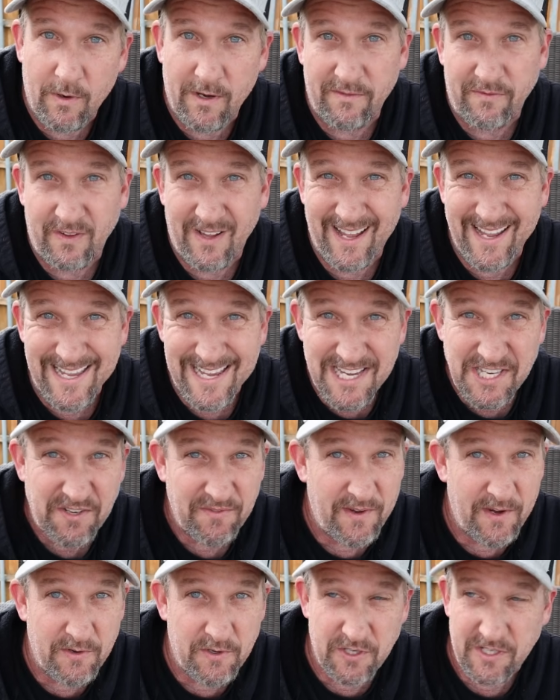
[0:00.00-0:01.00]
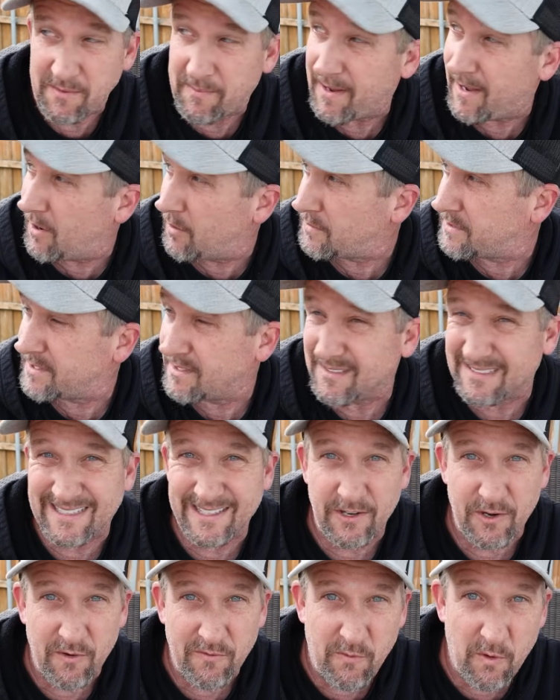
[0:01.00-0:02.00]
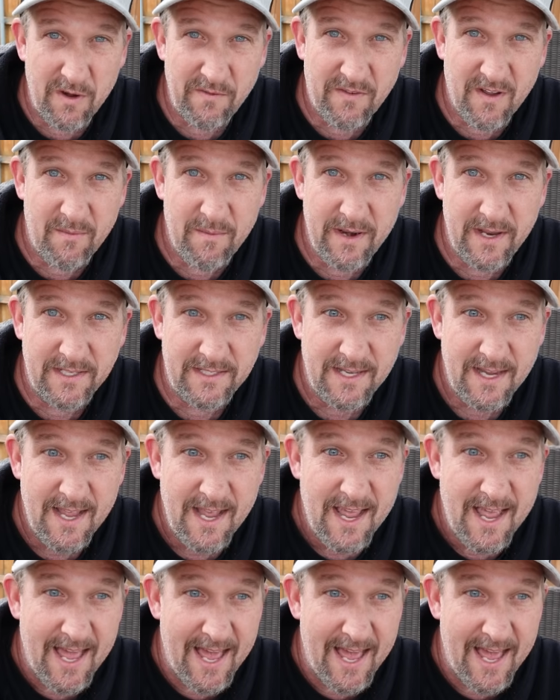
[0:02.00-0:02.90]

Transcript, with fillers: We're going to fly east of here just about, I don't know, forty-five minutes.